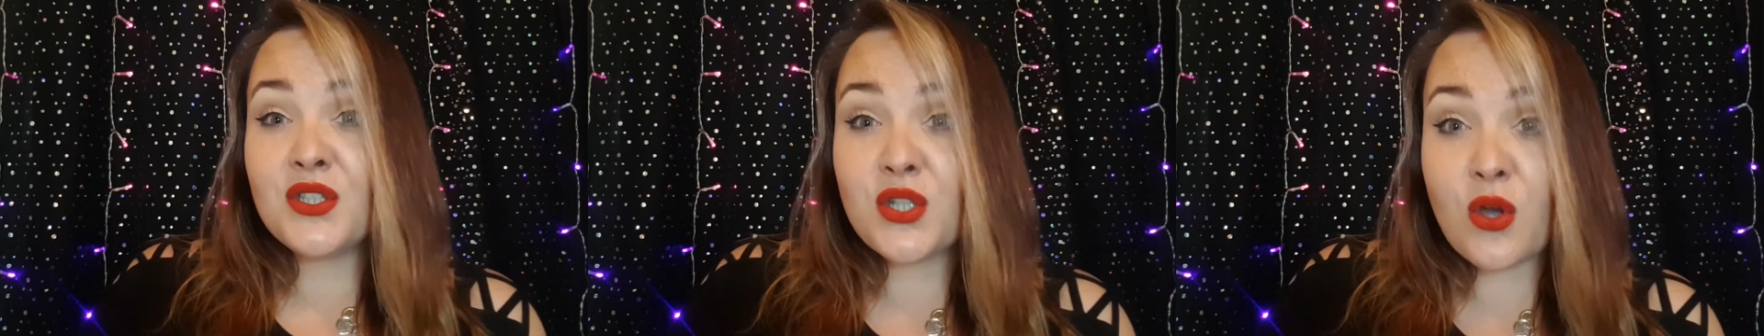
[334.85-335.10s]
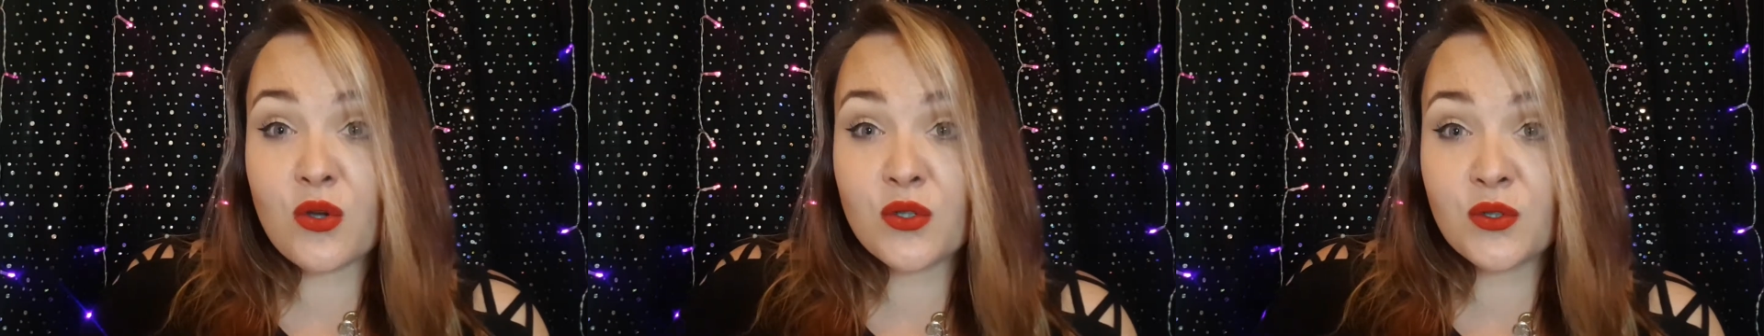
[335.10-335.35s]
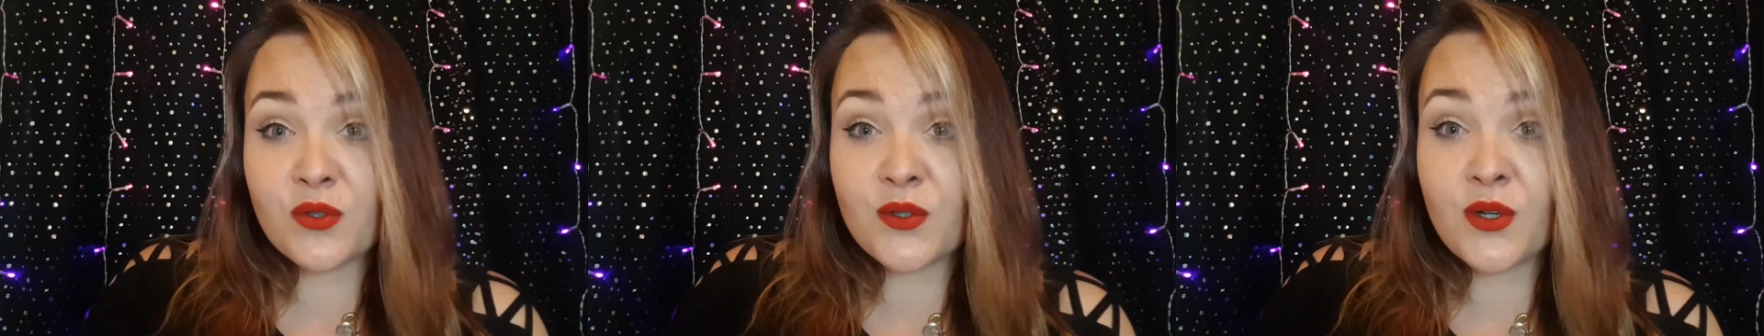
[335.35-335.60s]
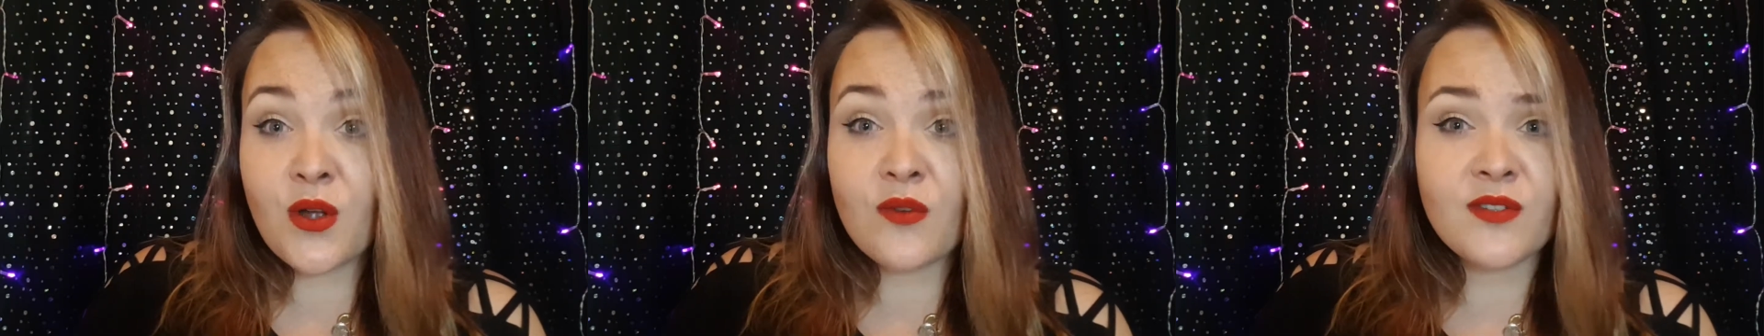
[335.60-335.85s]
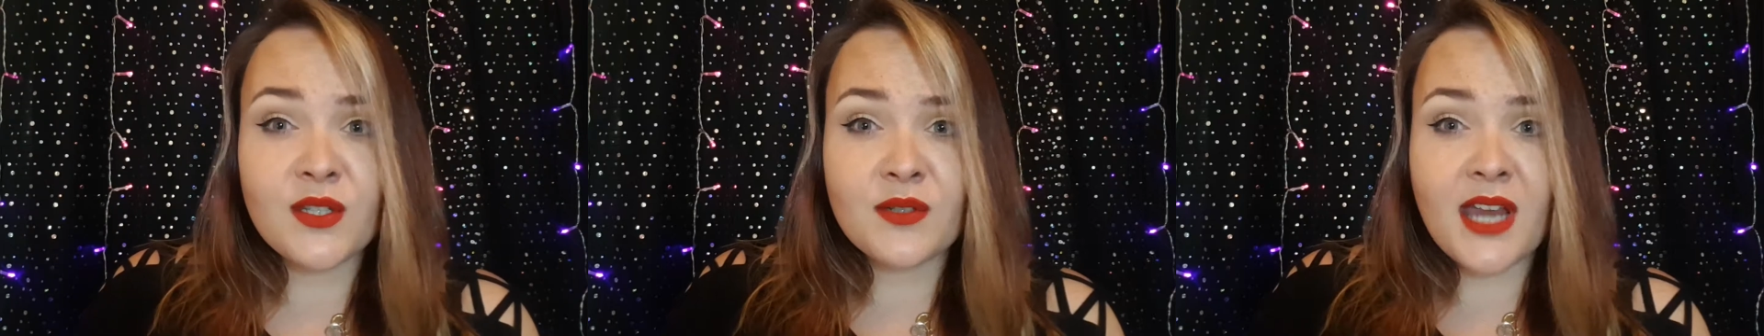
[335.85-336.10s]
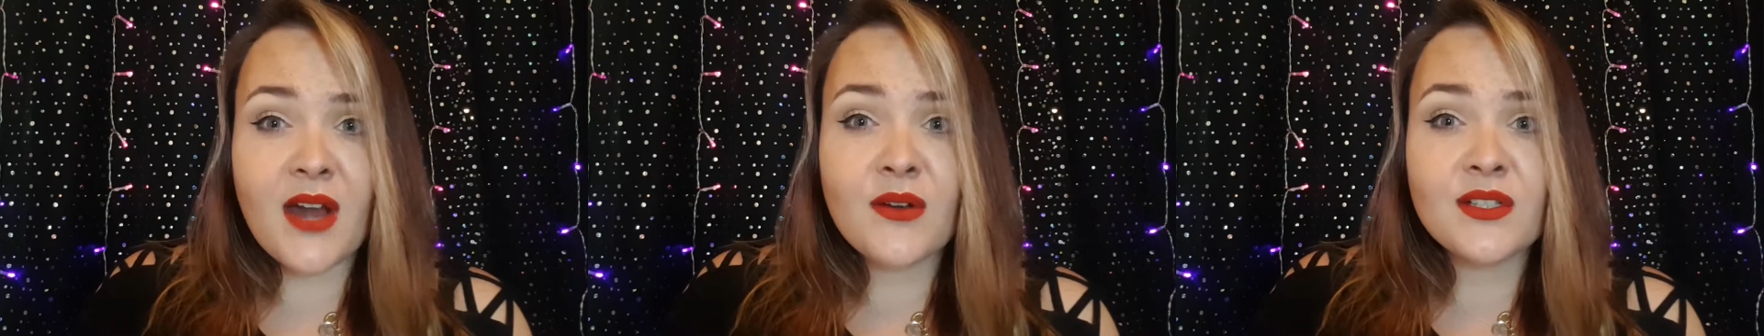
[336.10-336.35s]
daughter of the
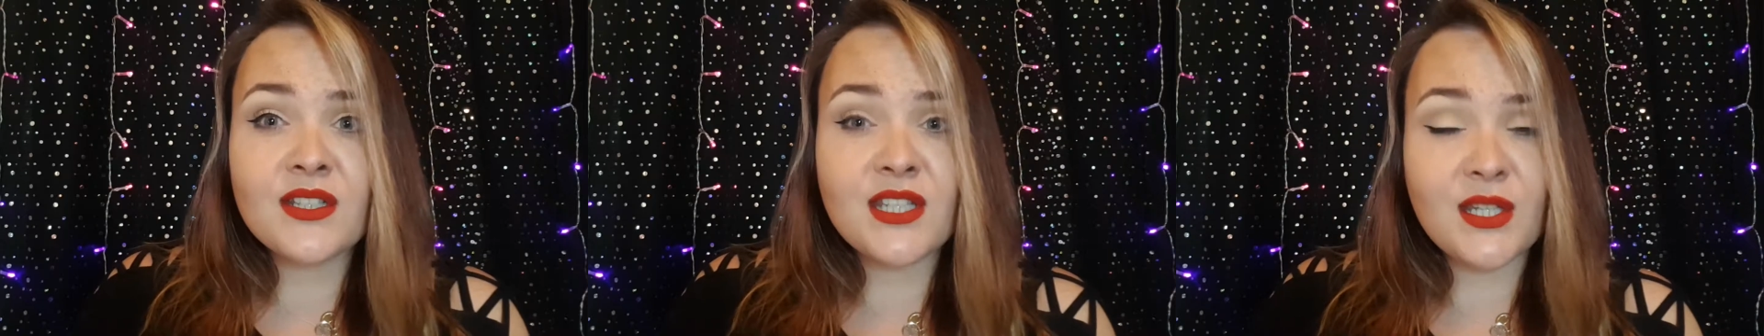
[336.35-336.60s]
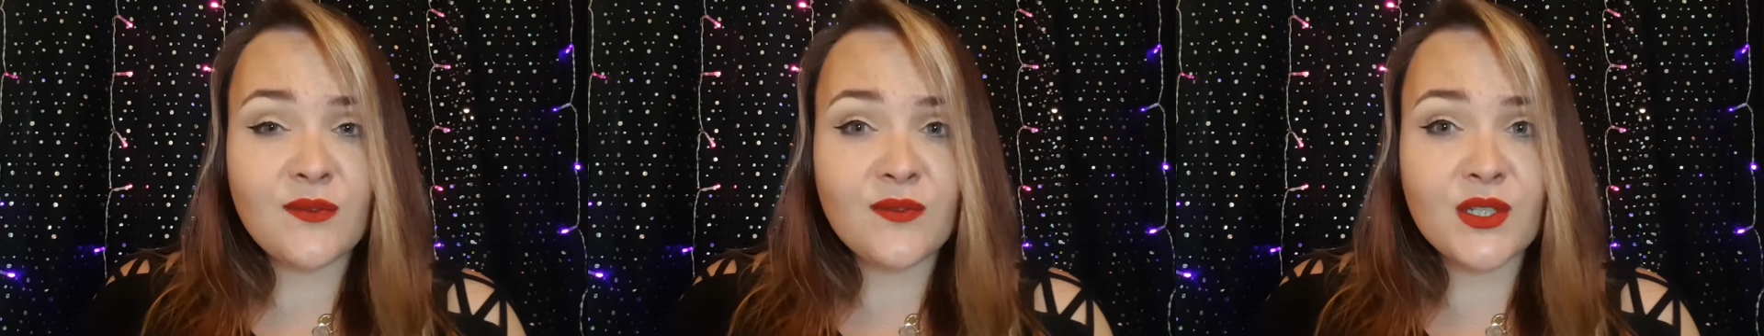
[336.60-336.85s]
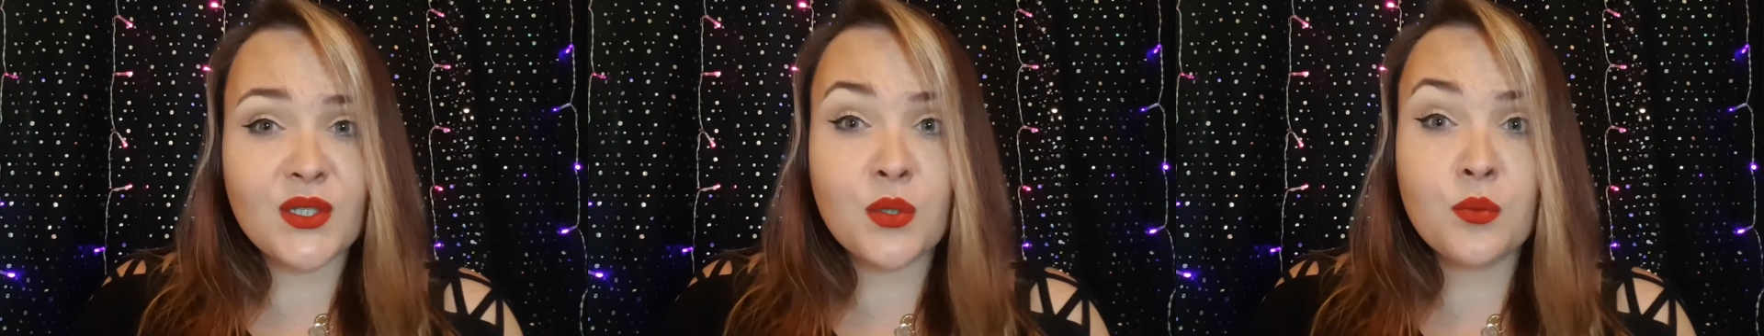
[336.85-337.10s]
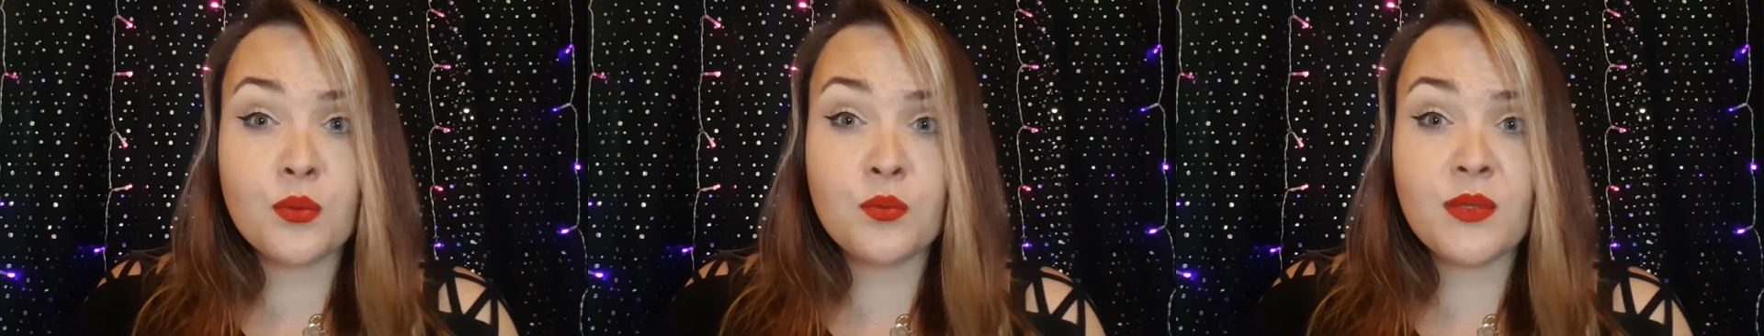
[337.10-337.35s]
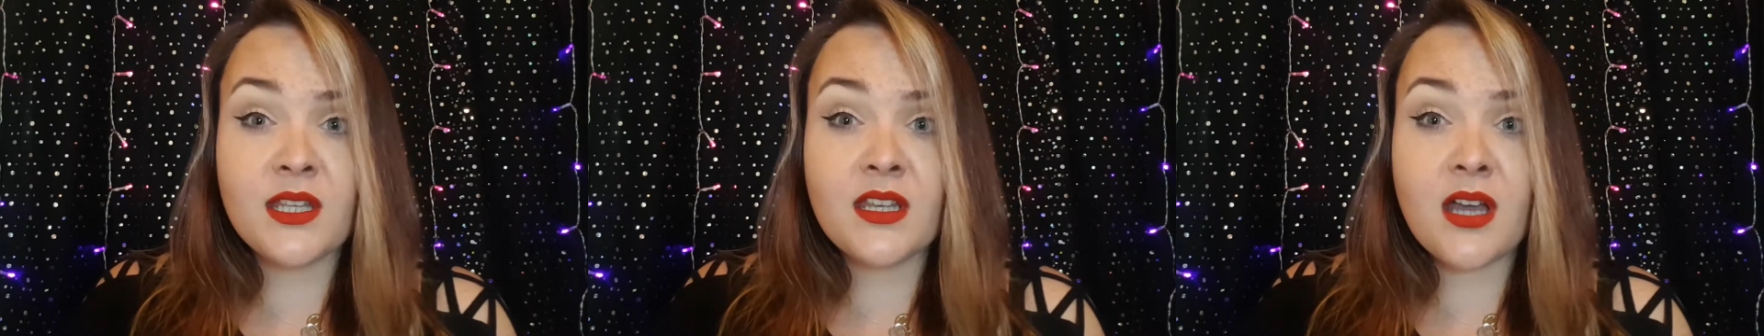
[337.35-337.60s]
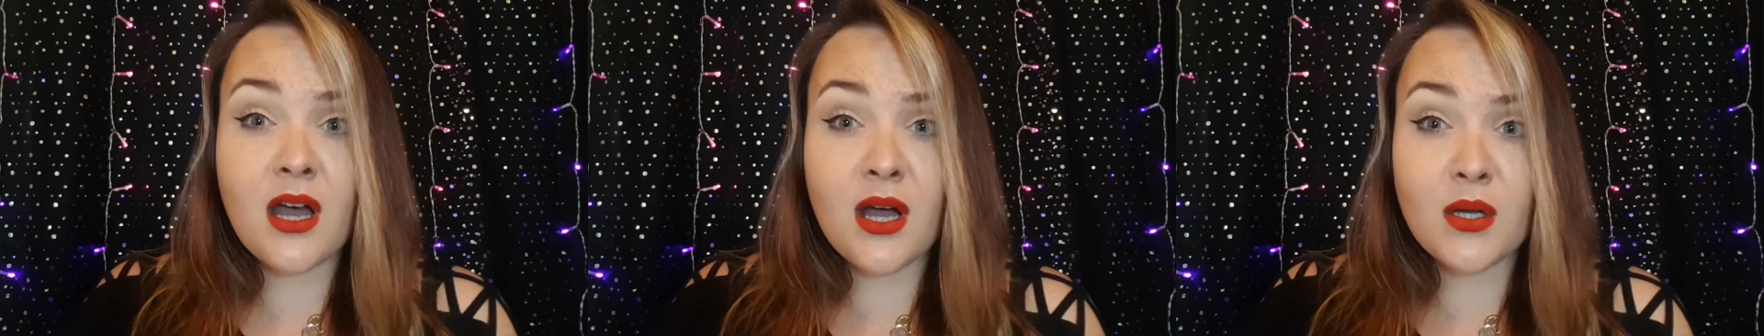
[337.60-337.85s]
O'Carroll chieftain would
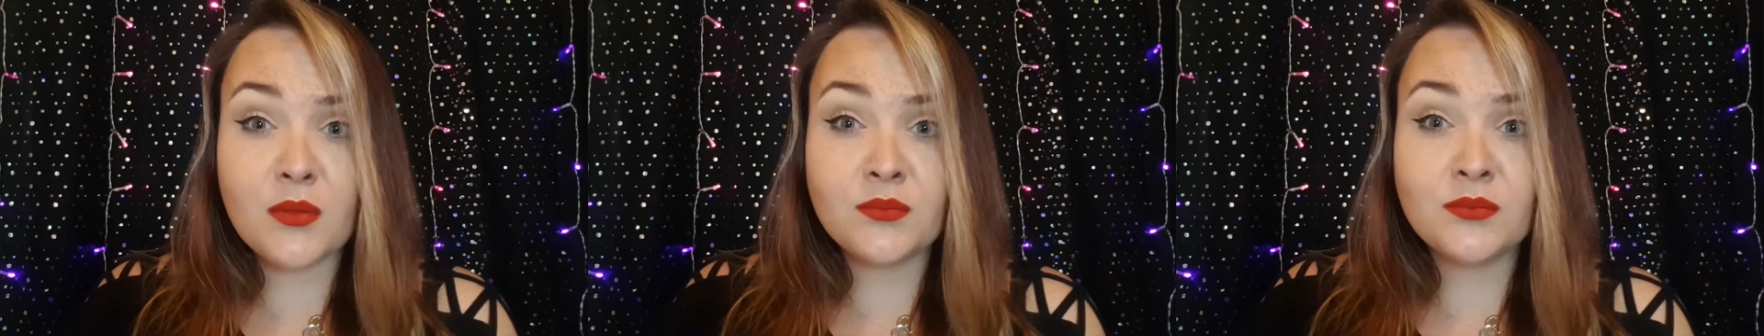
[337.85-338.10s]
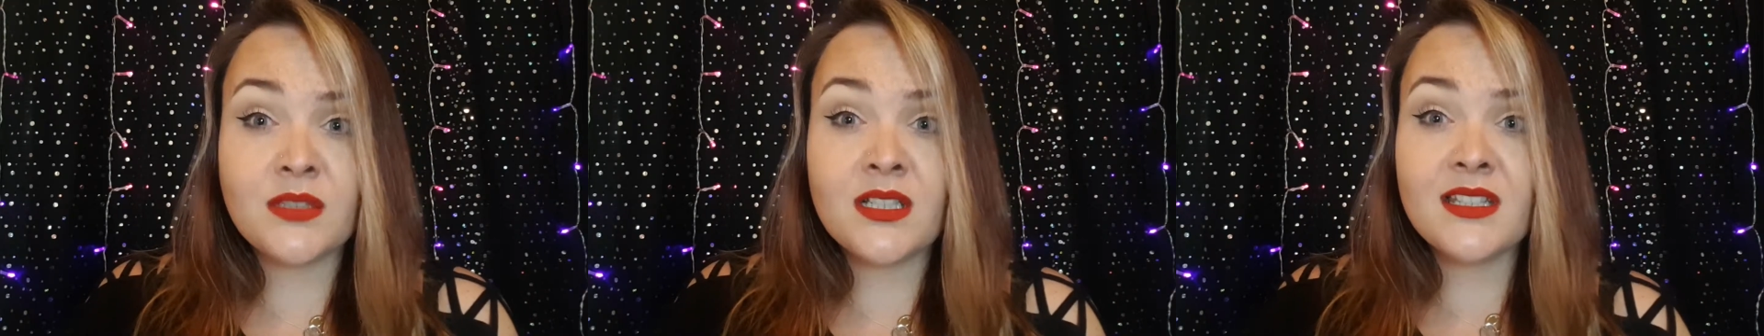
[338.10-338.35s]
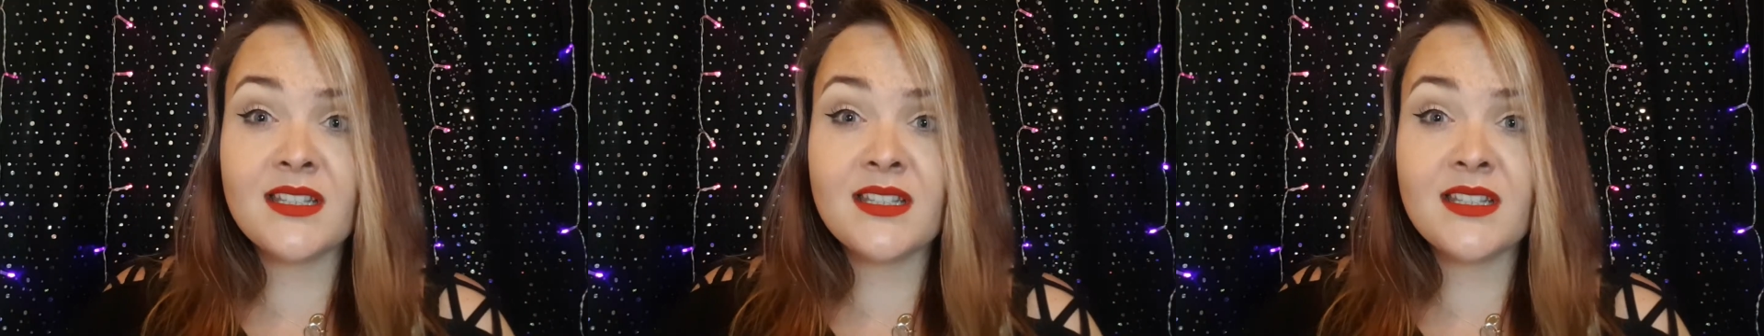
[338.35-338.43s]
become